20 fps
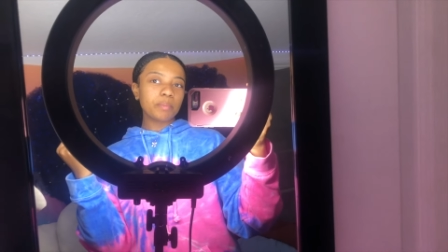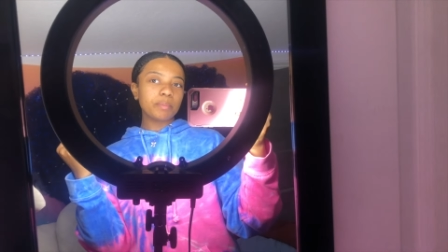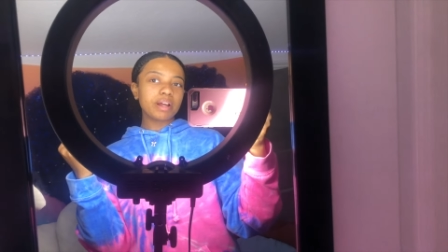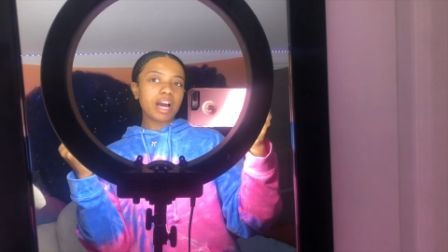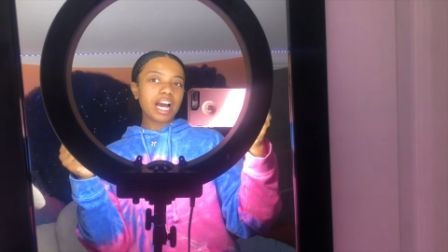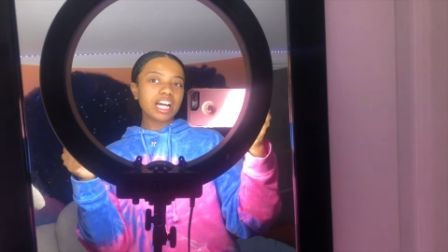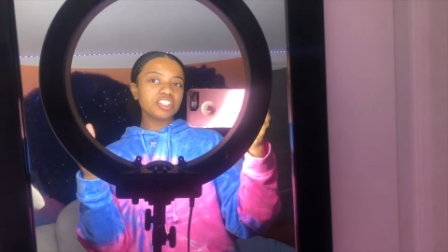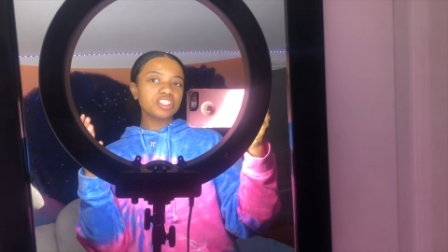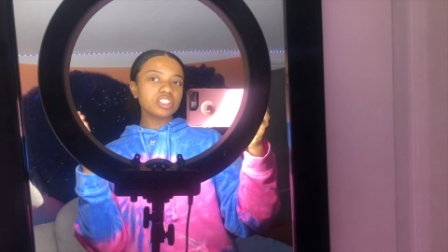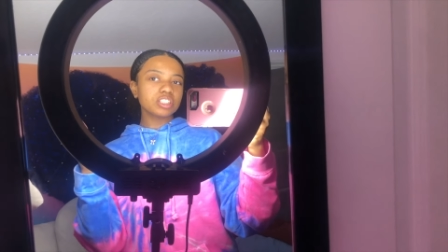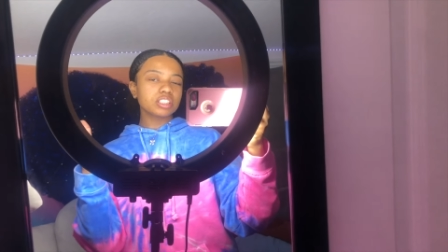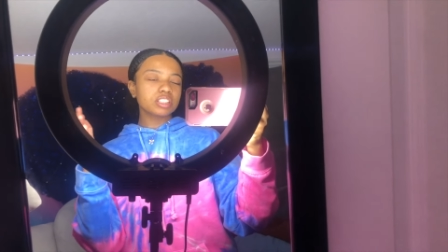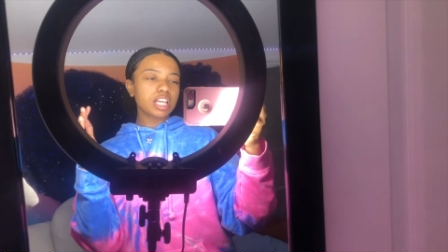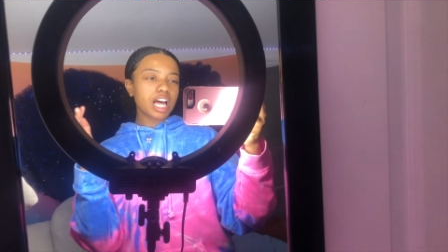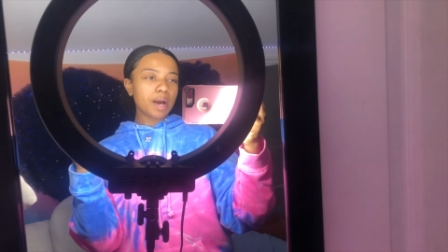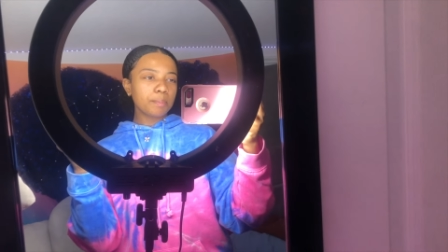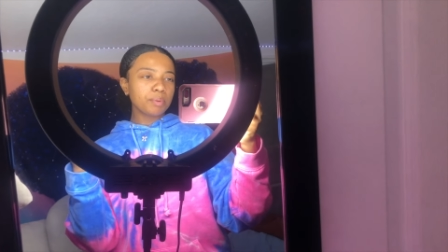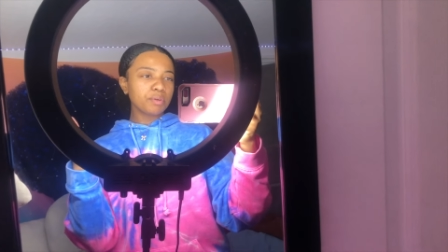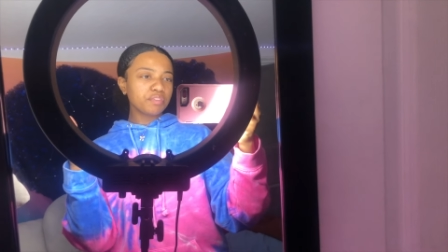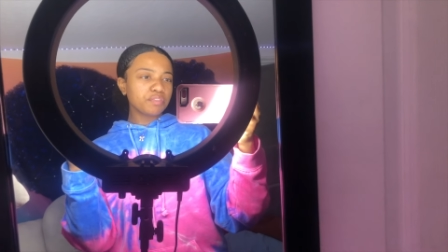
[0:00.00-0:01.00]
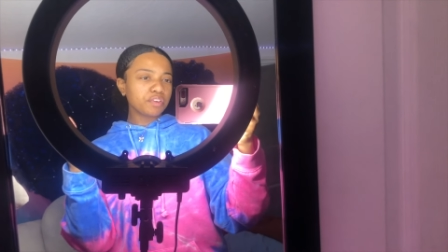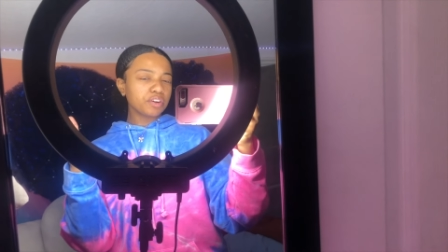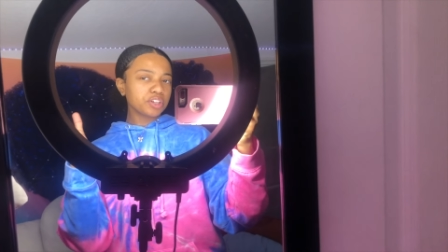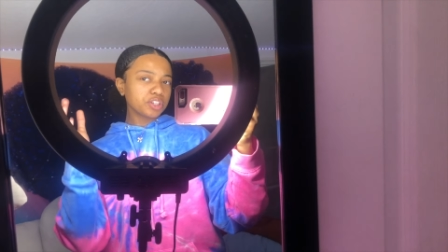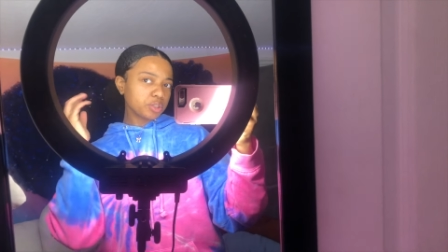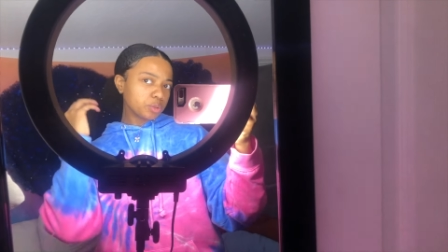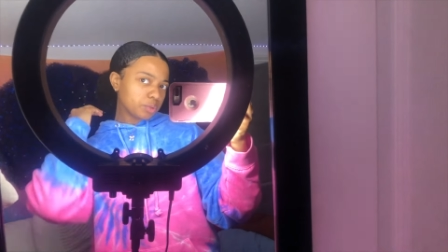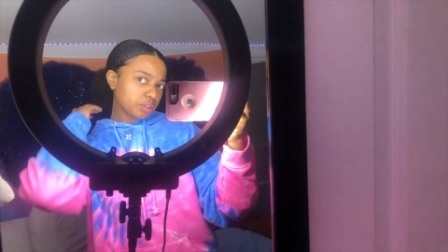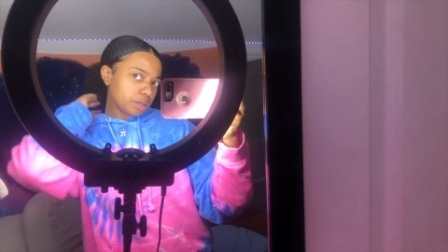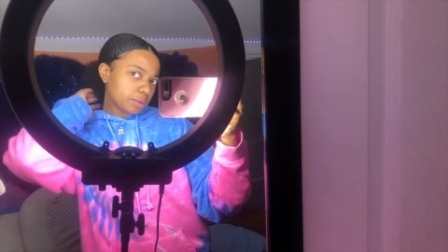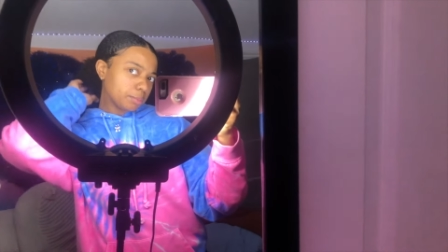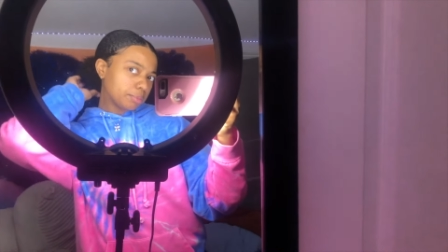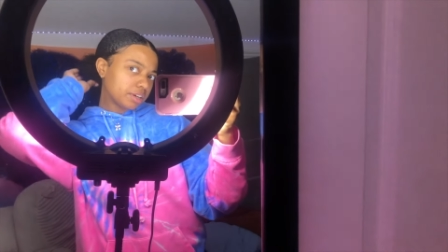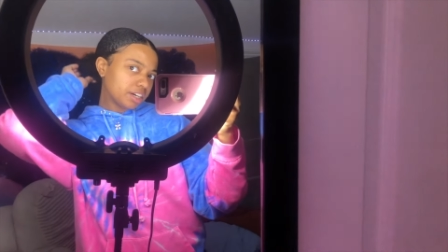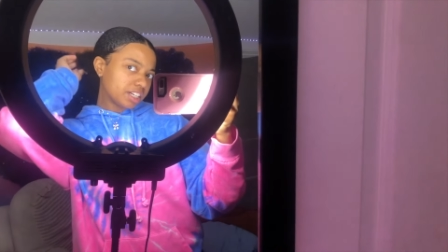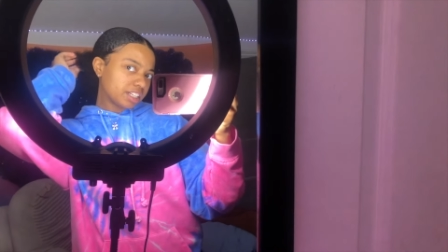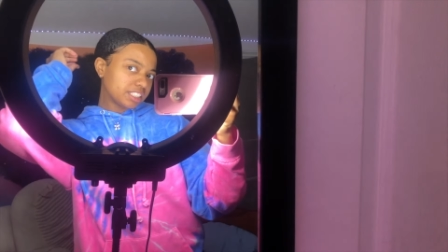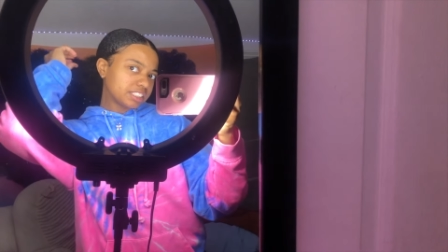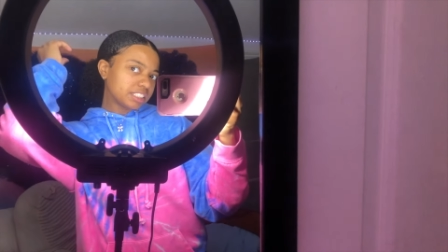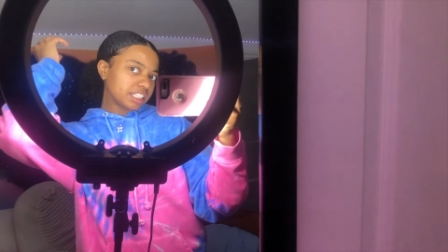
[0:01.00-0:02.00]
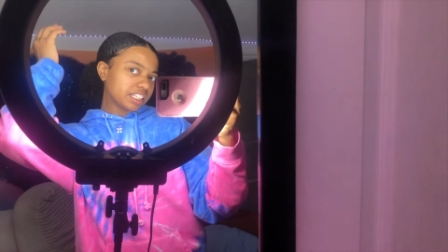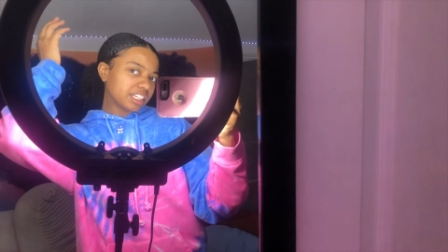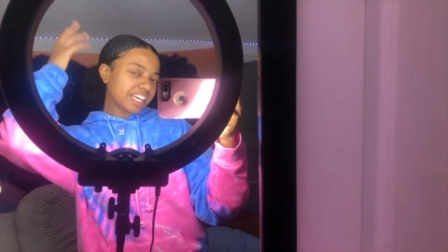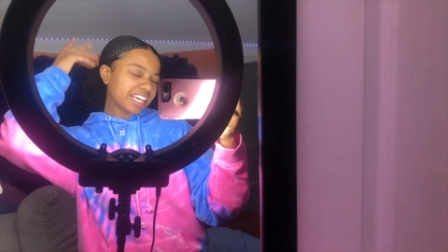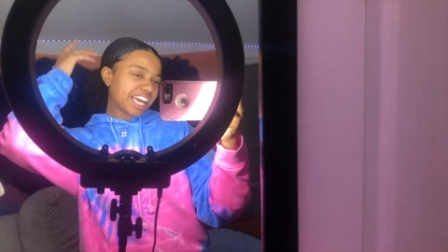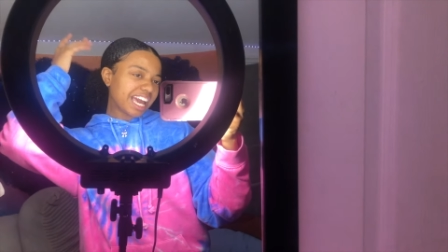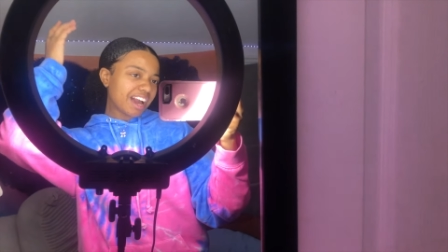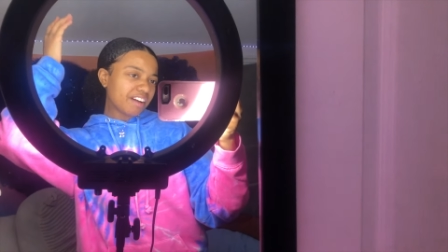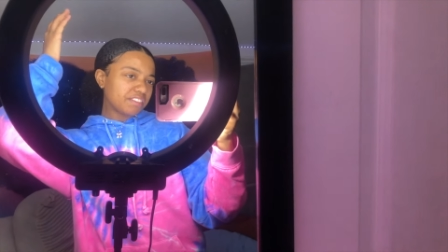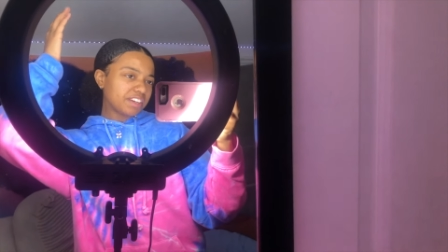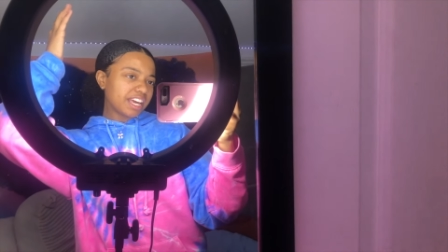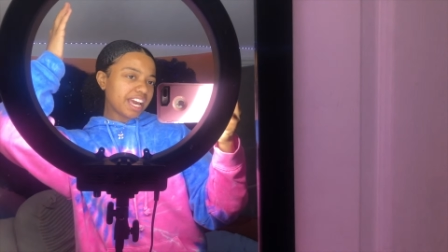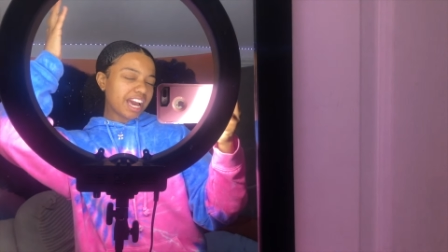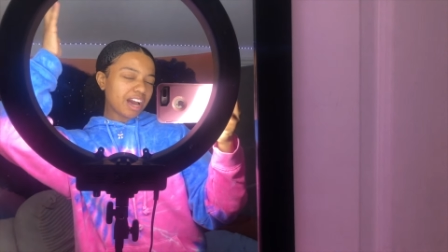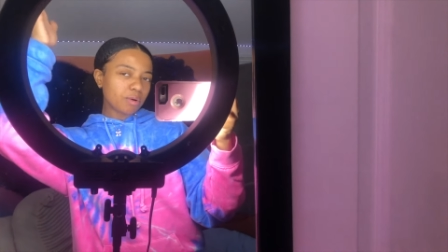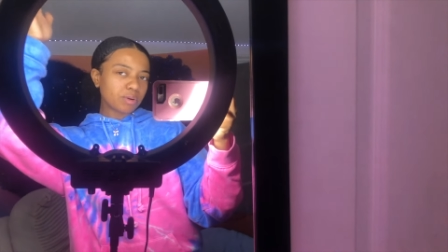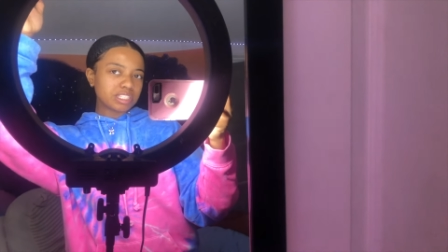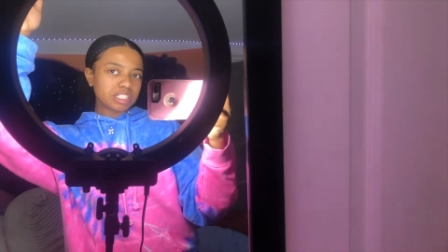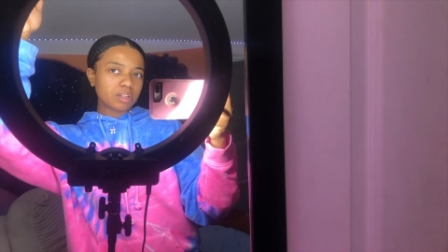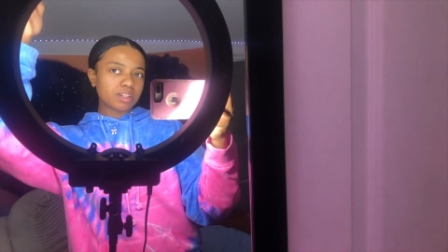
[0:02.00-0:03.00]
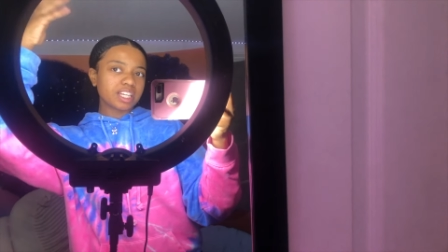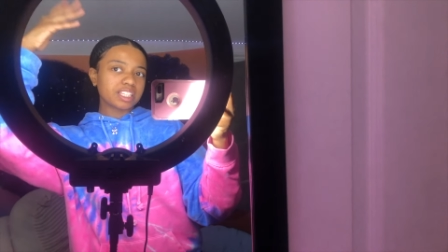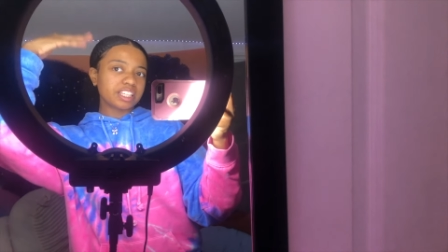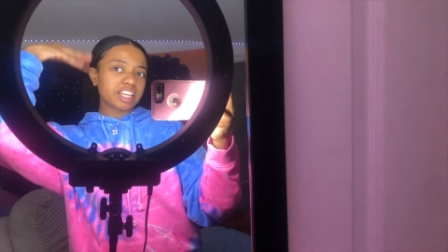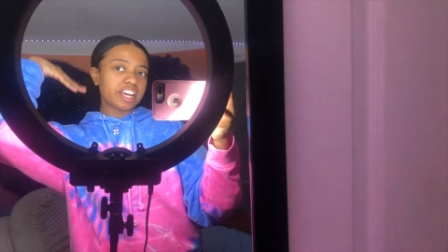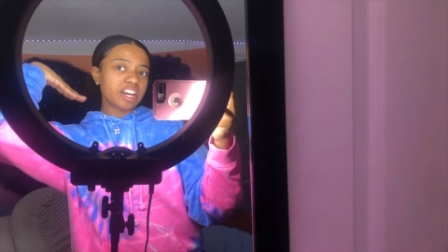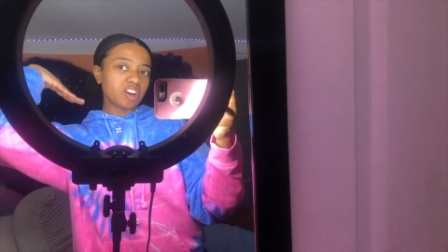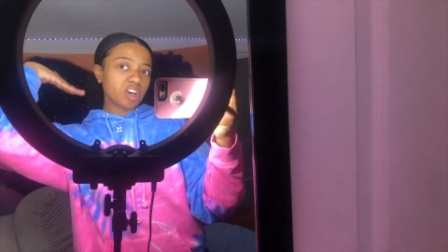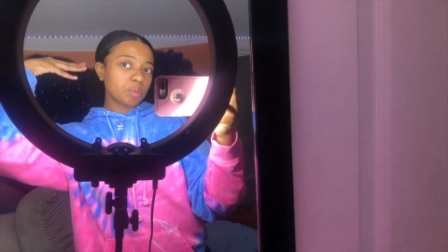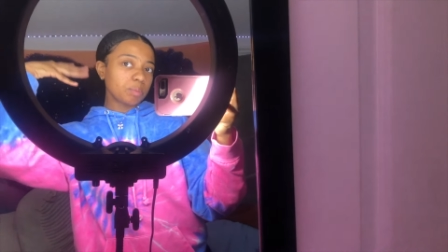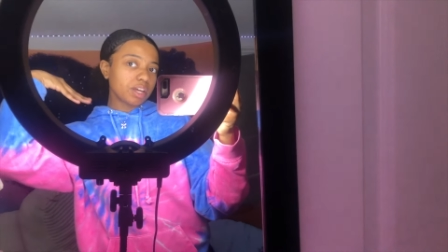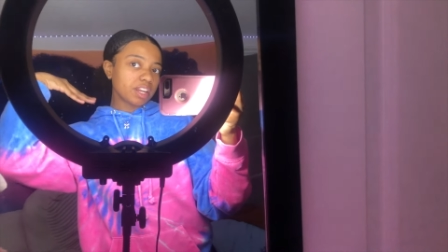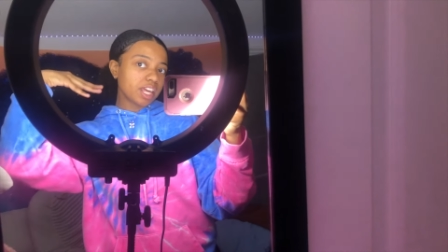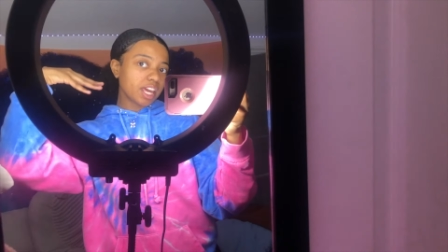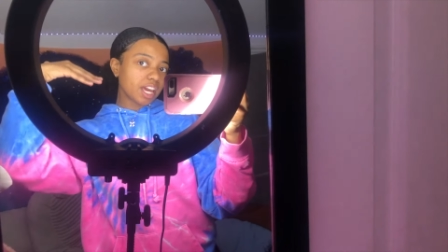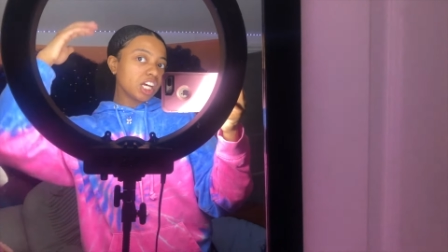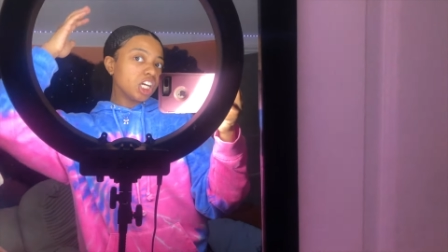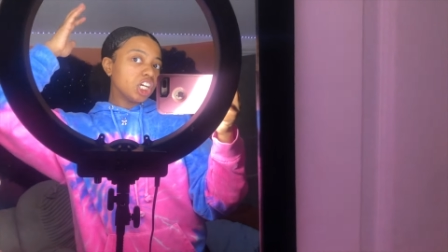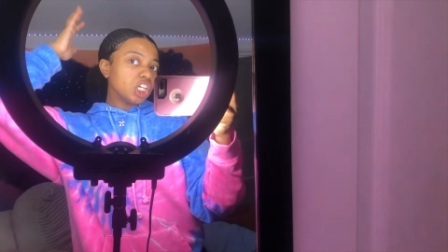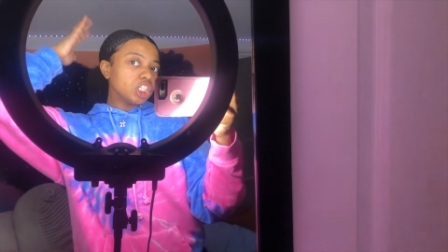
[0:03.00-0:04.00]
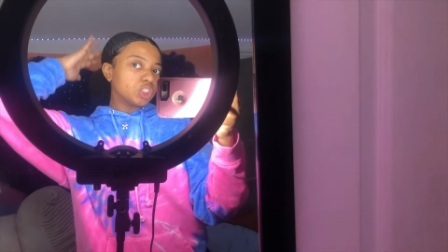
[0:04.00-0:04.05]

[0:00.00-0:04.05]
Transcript: but I just I prefer doing a bun instead of like having it out because I don't like the hair on my neck.